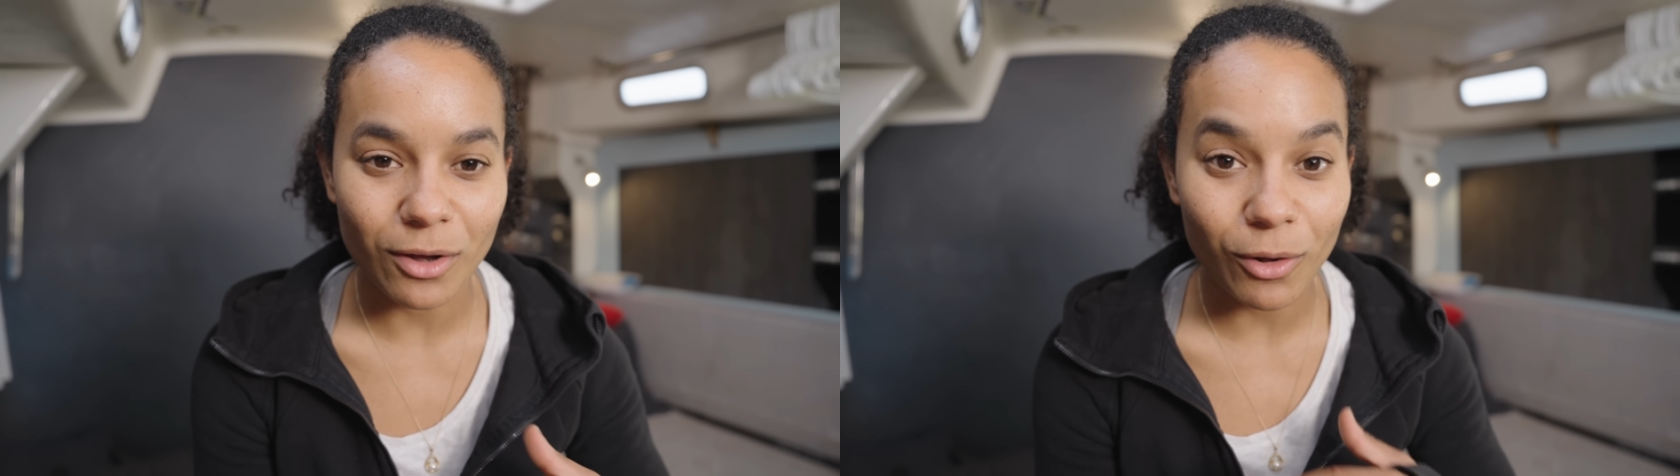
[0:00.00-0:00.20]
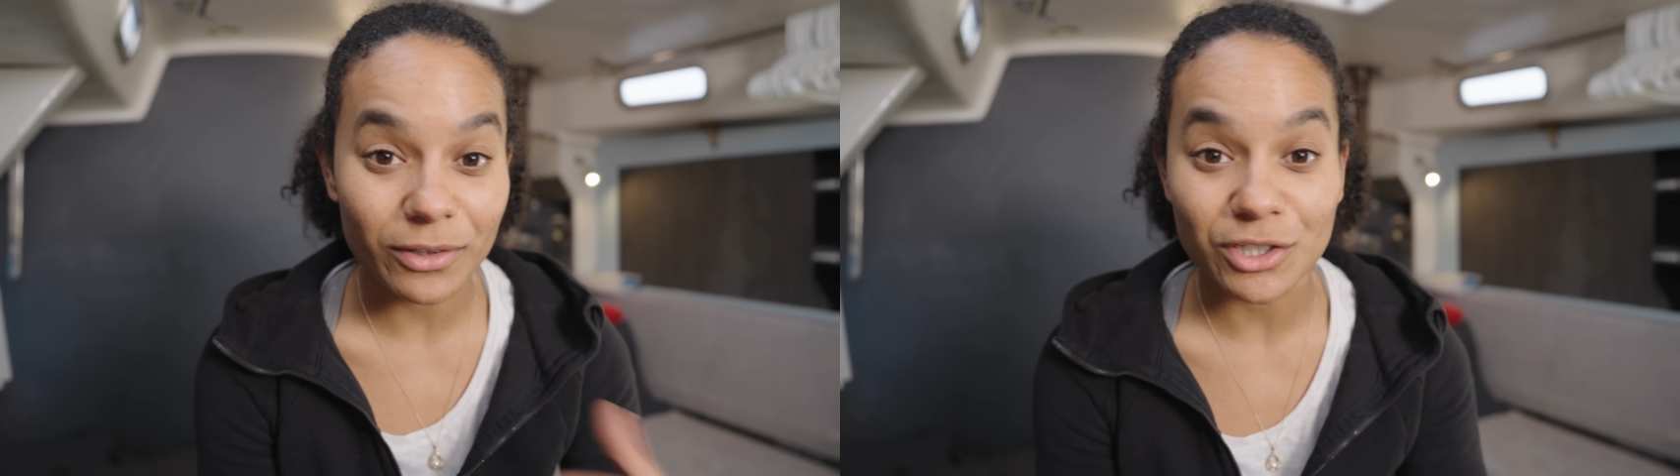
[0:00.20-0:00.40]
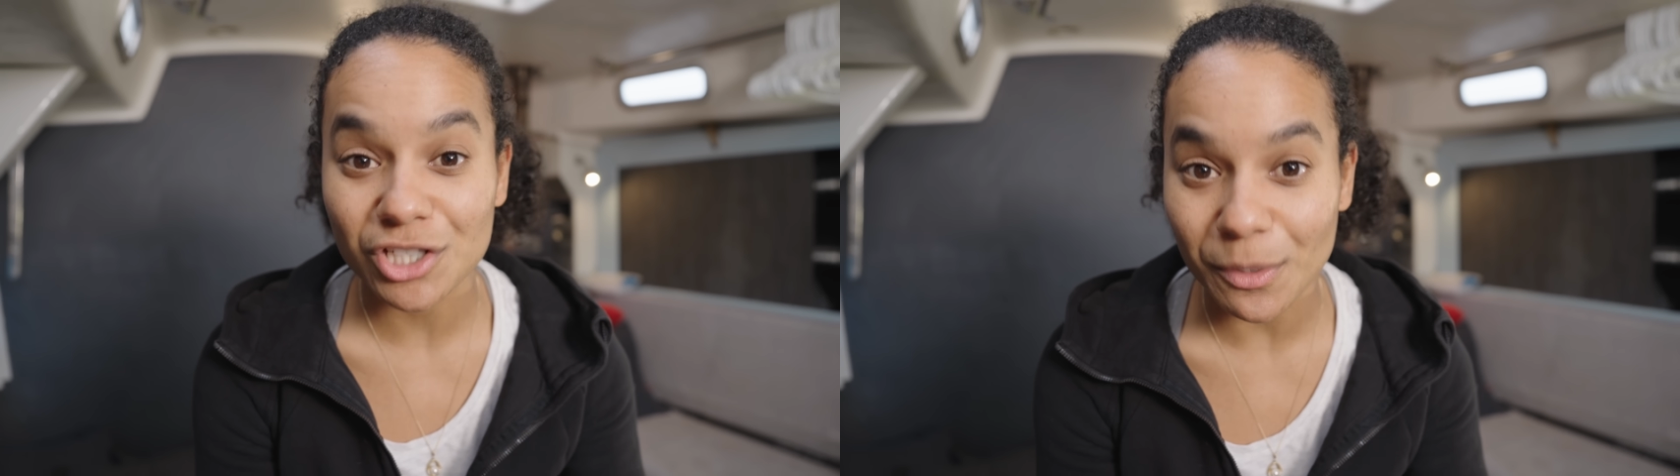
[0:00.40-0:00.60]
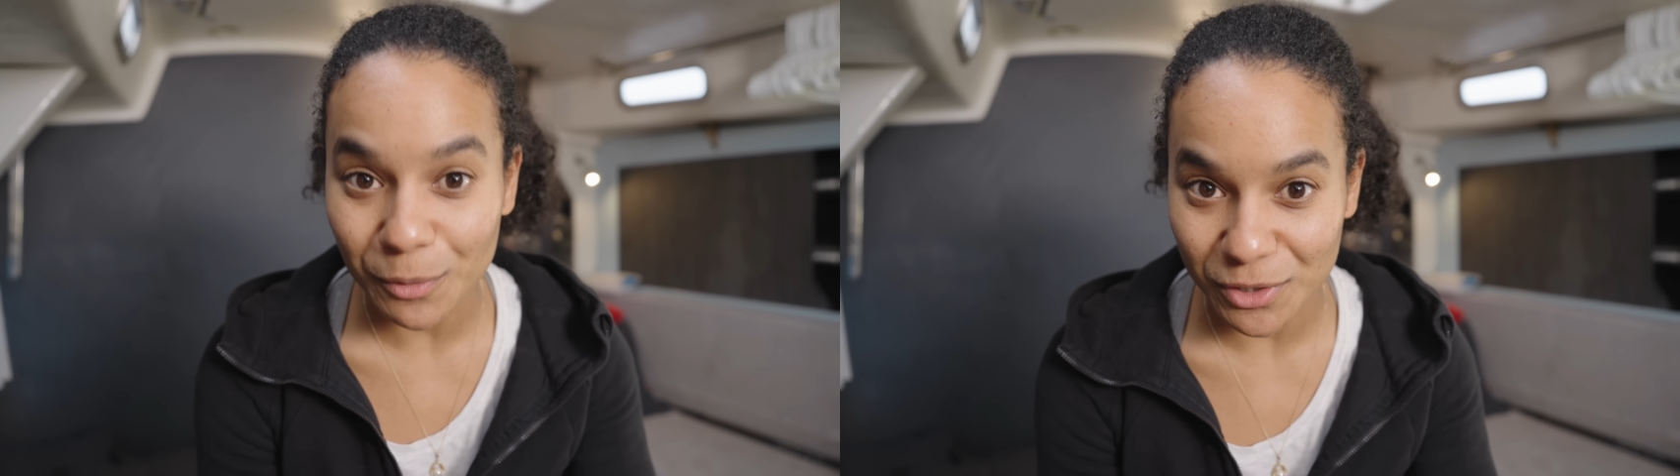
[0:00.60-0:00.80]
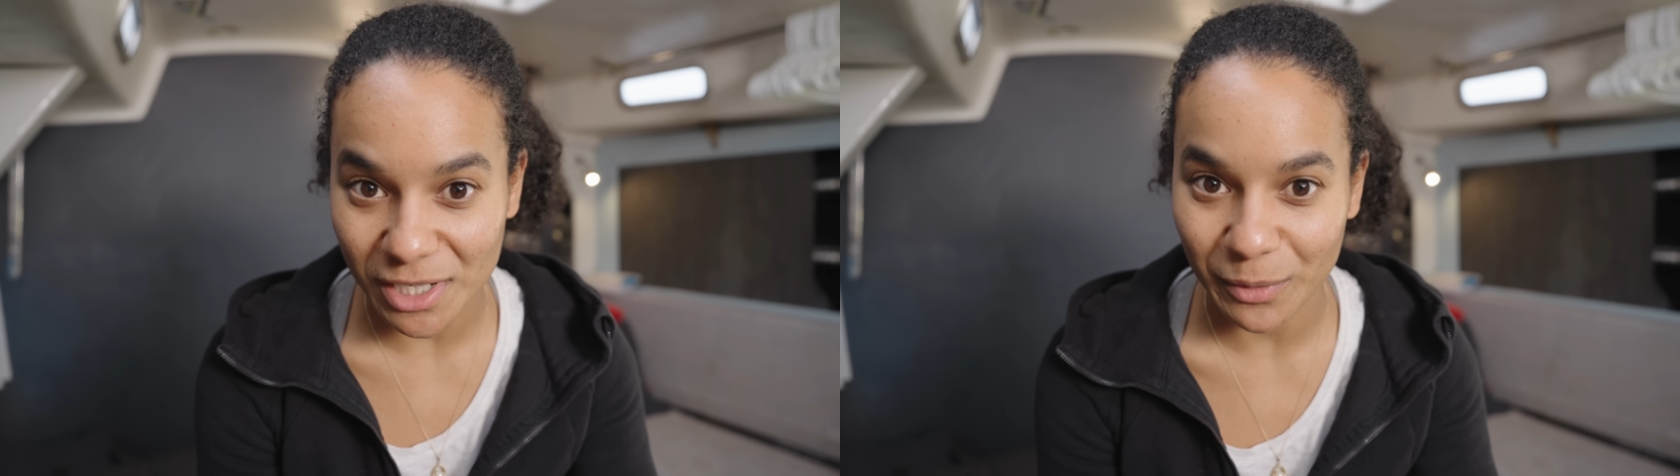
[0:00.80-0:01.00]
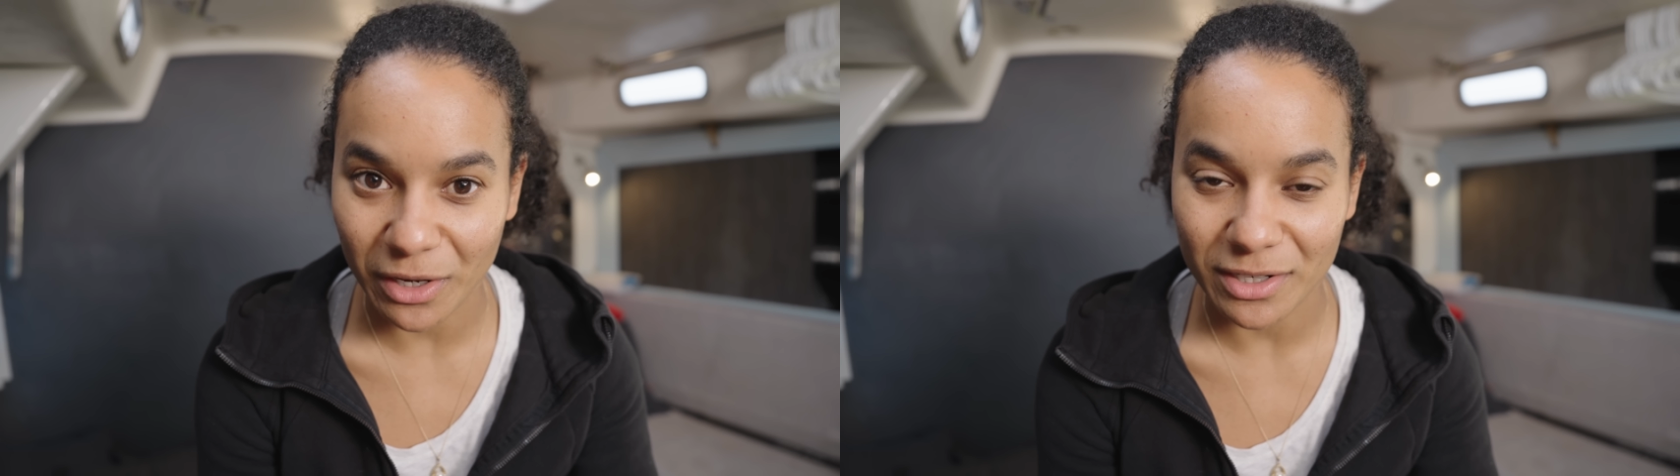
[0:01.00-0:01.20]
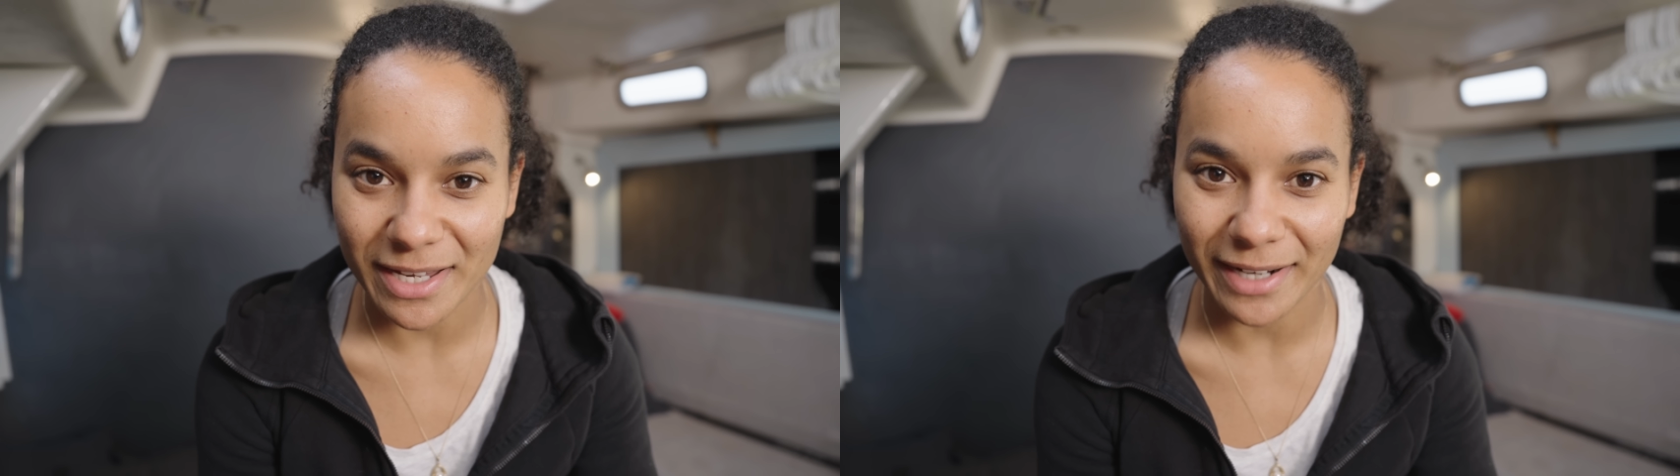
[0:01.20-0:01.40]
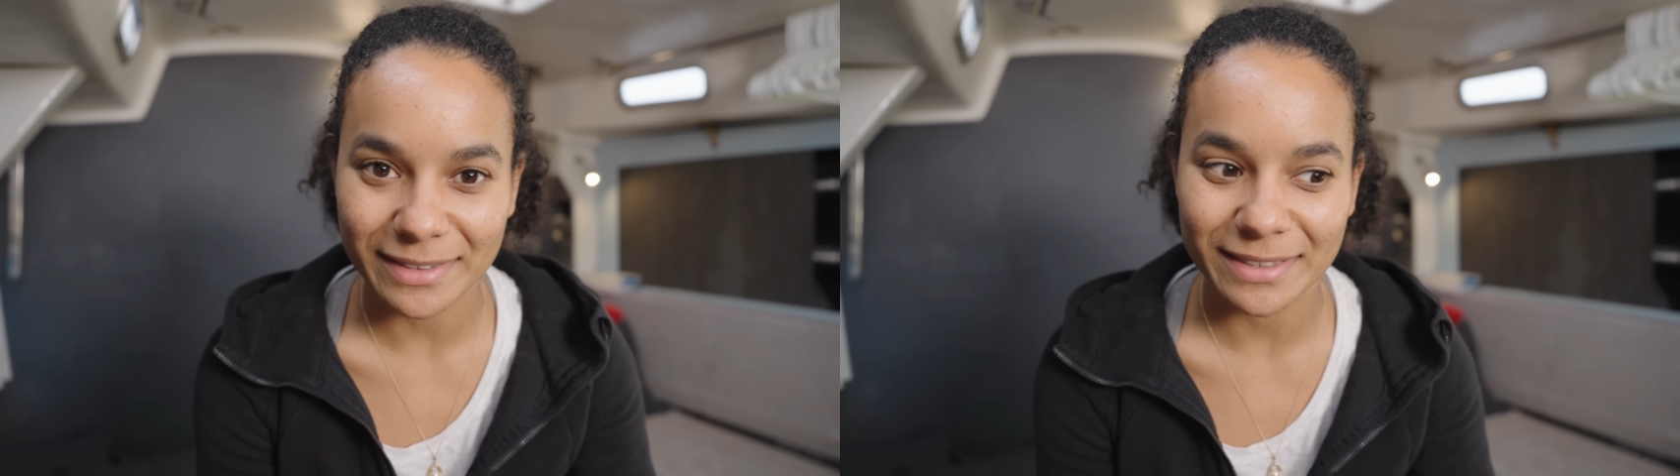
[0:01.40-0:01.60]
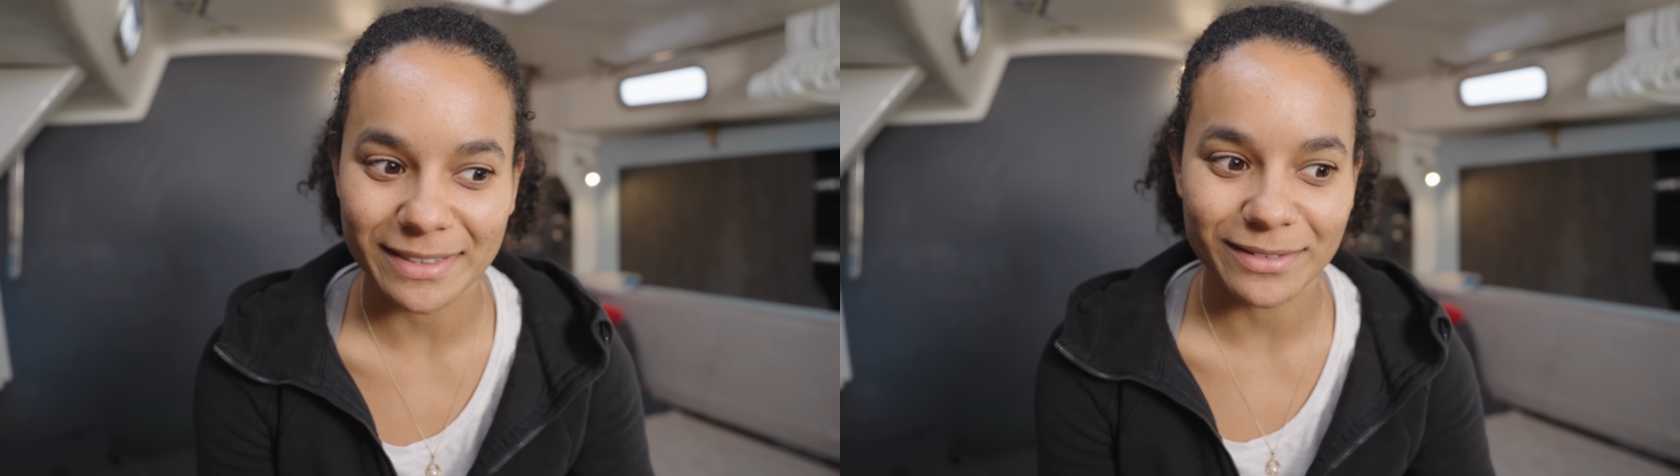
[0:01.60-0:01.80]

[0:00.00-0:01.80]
all the shipyards that we contacted,